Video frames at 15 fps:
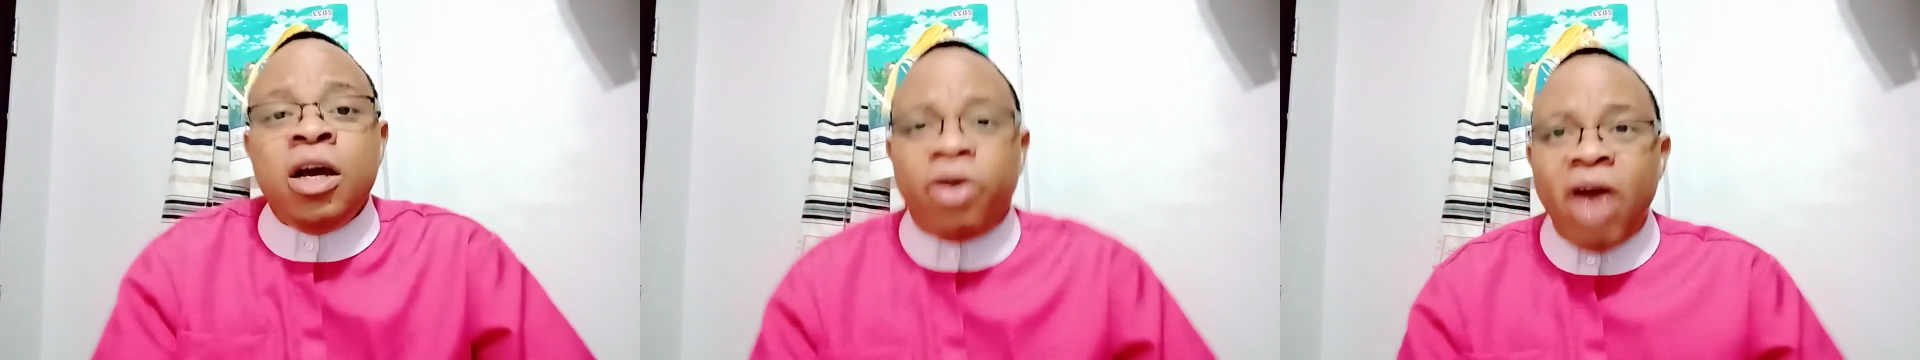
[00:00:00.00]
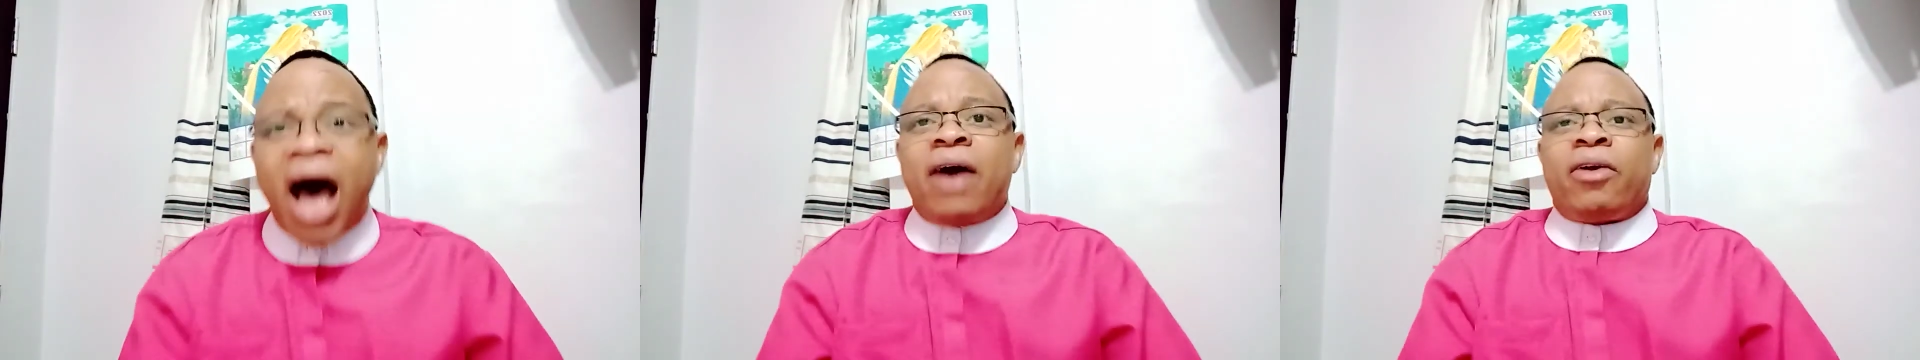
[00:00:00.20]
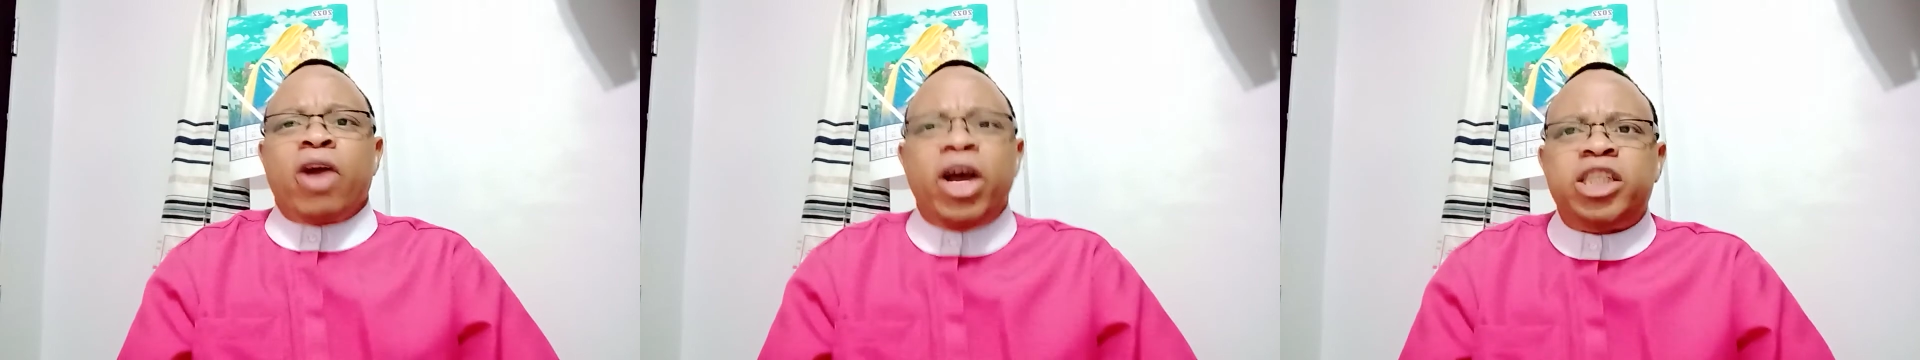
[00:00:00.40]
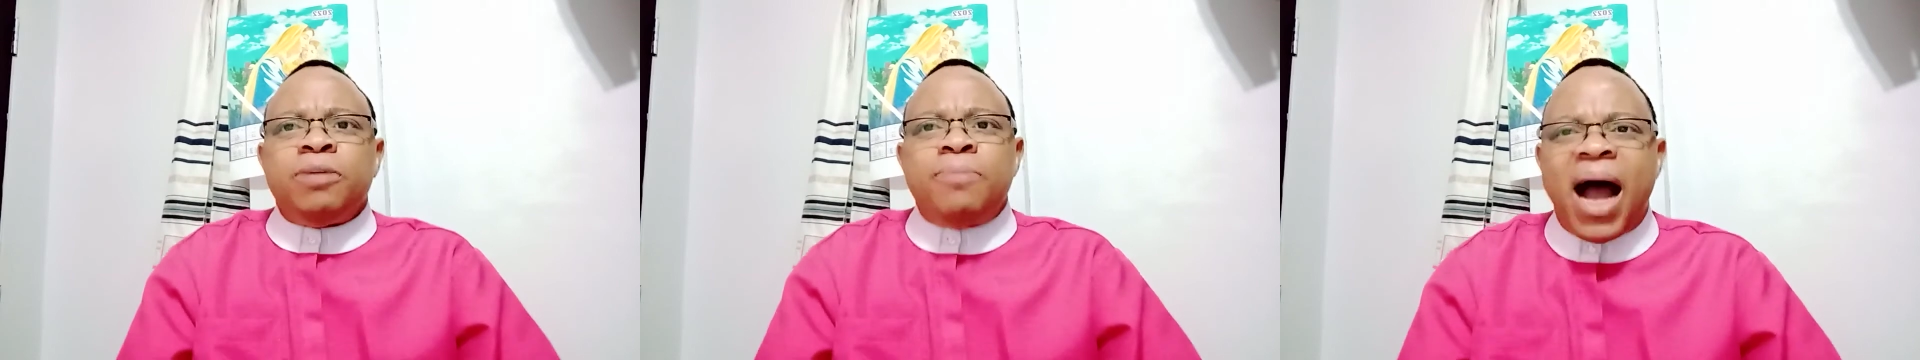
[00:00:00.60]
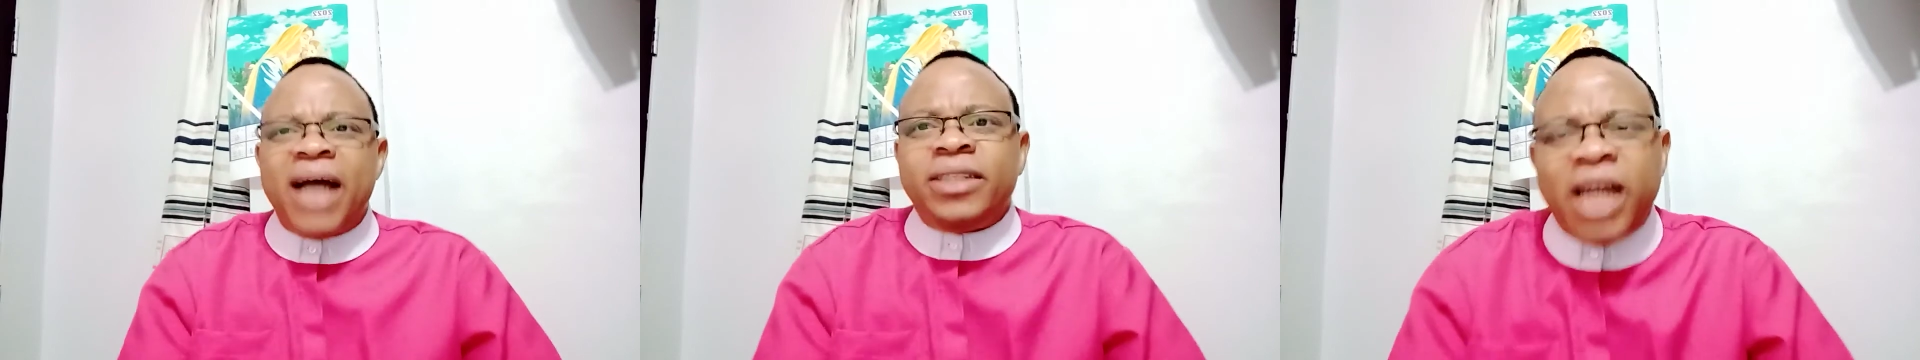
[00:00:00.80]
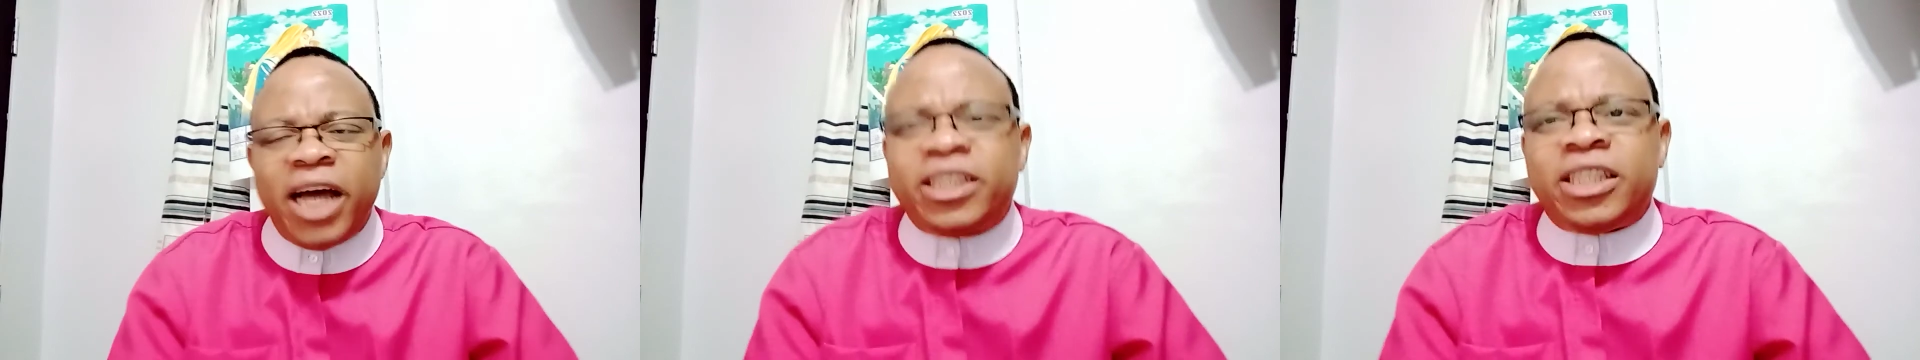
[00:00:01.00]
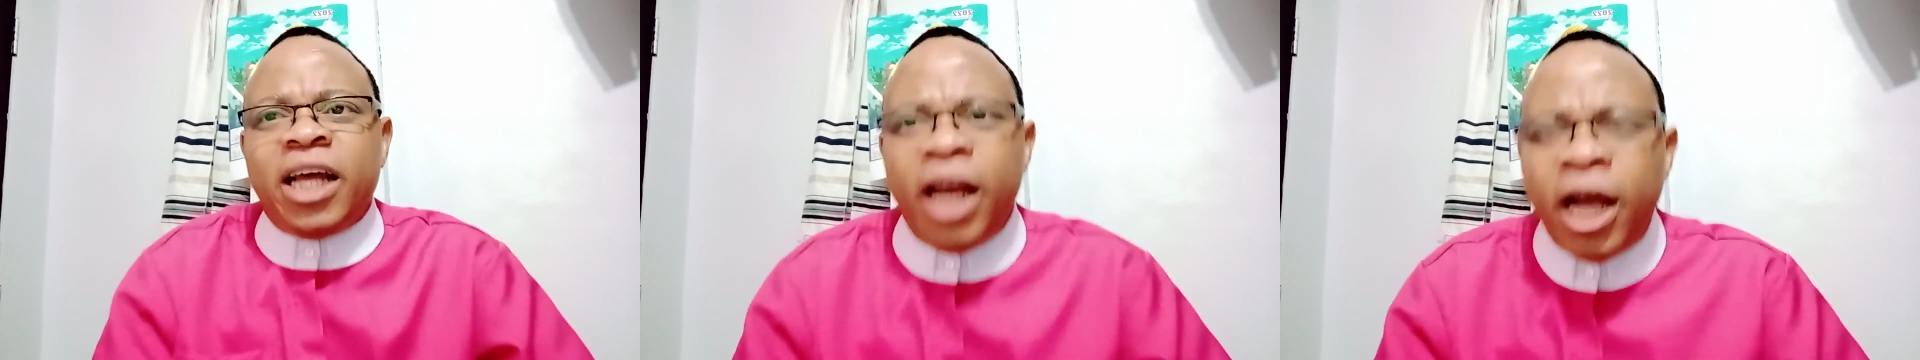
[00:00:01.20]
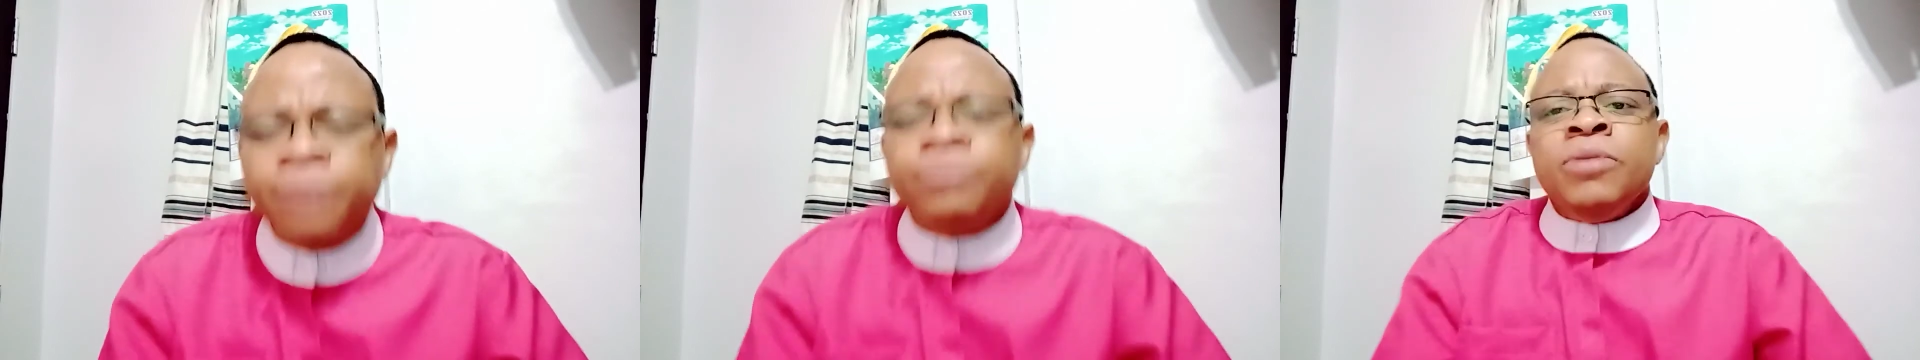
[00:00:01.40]
rearrange my
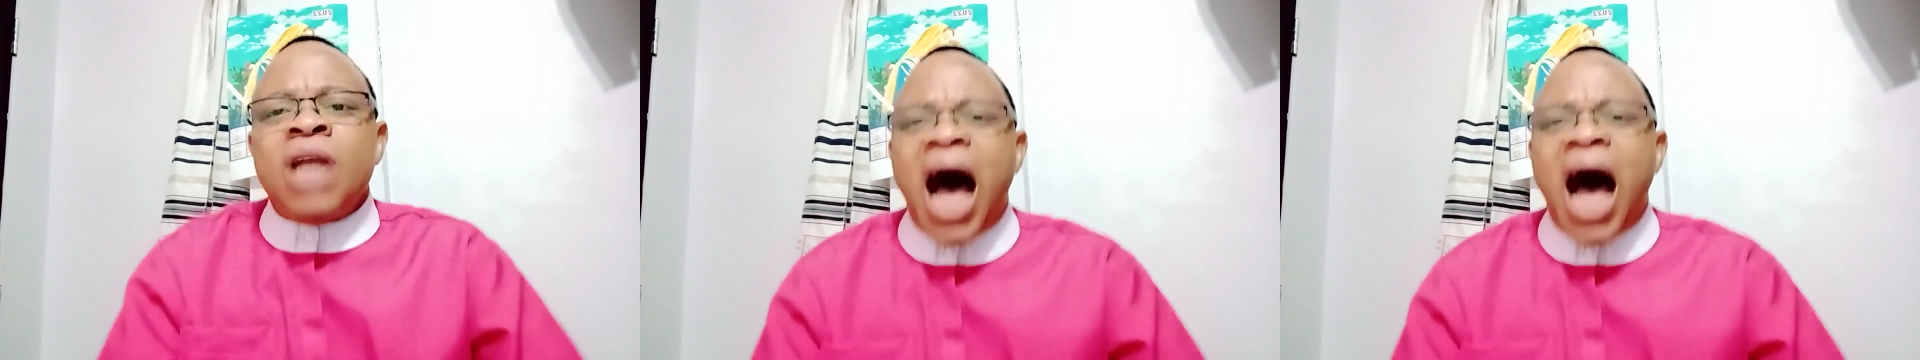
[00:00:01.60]
destiny.